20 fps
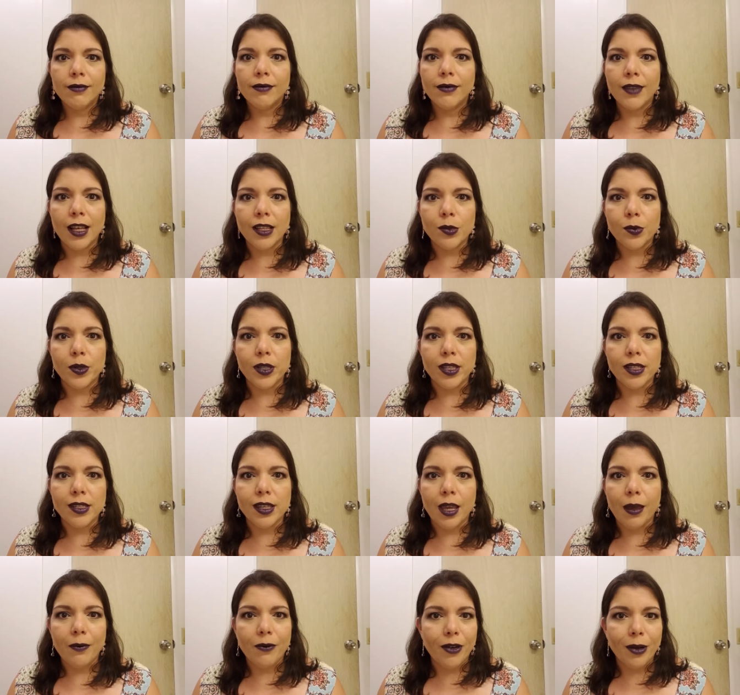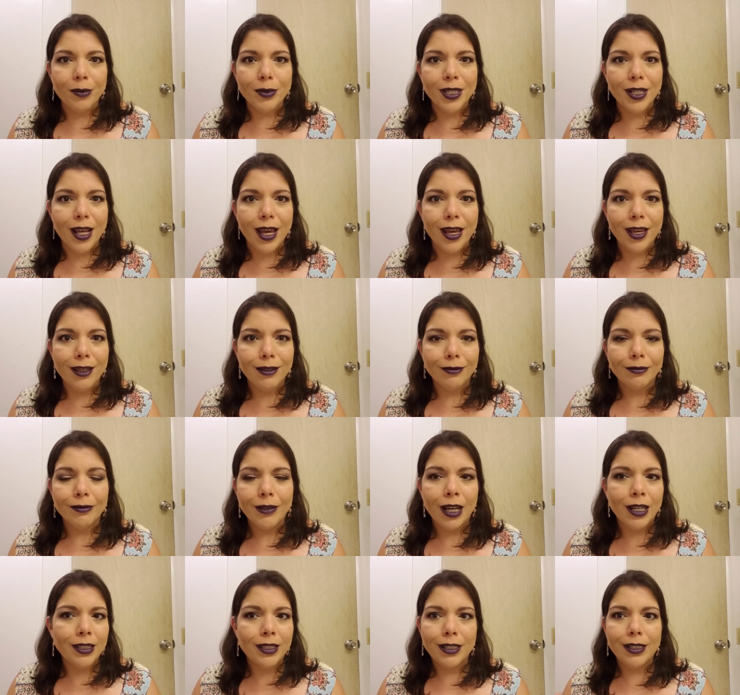that's where this came from today.
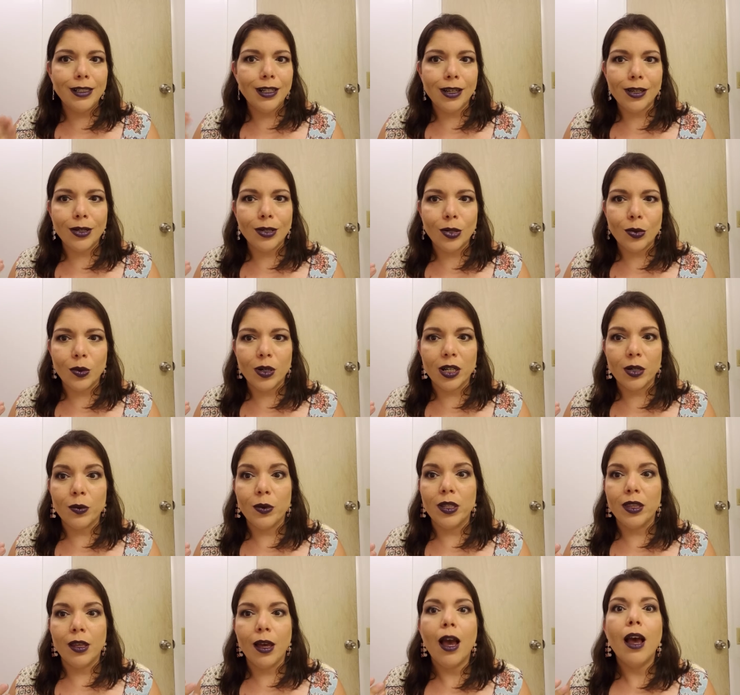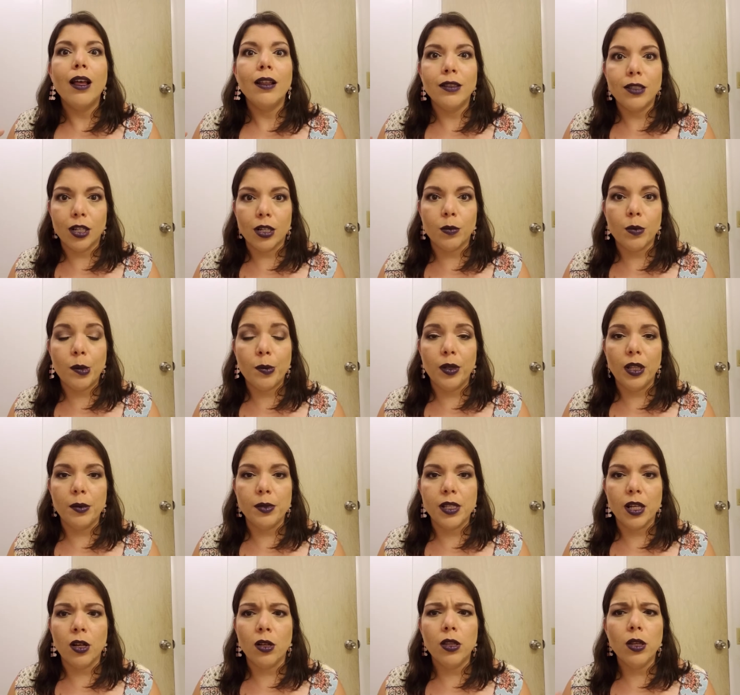I did not go to work with dark purple
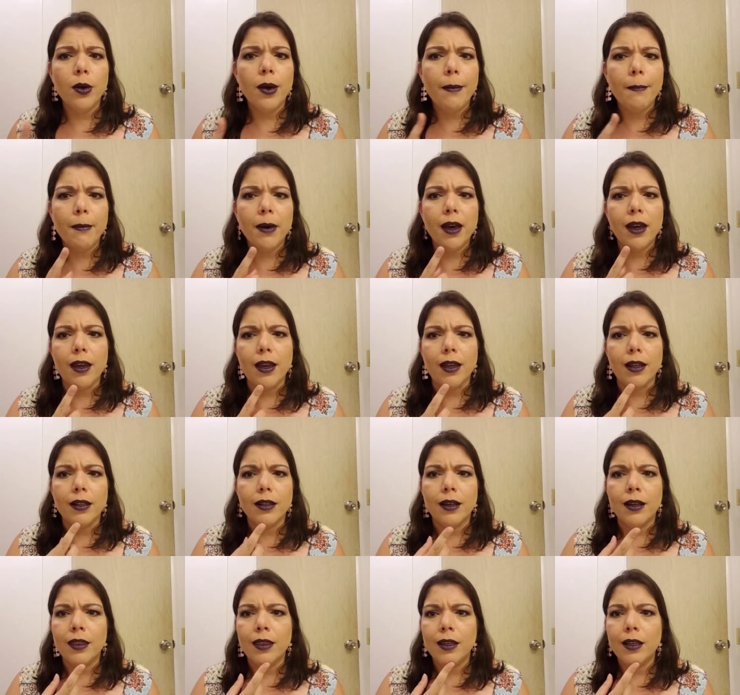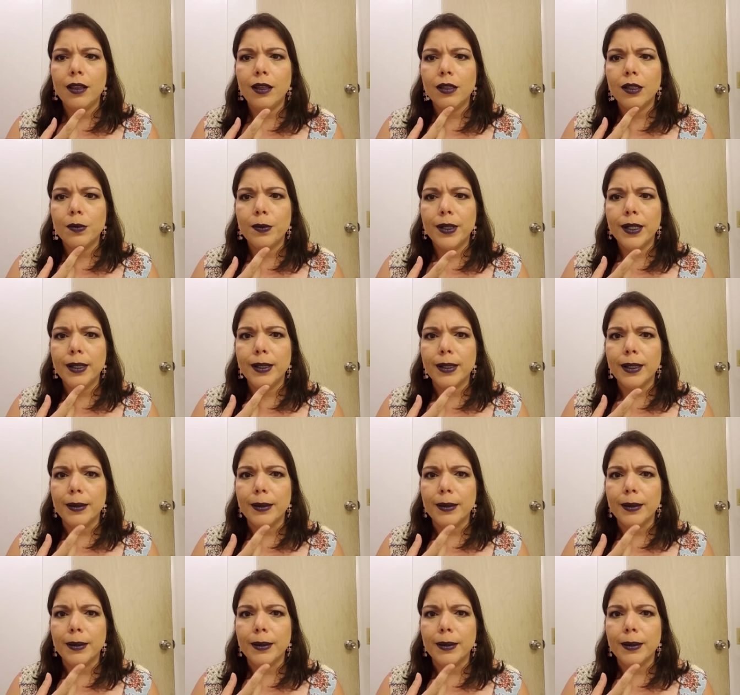lipstick, although I might. I think it looks pretty good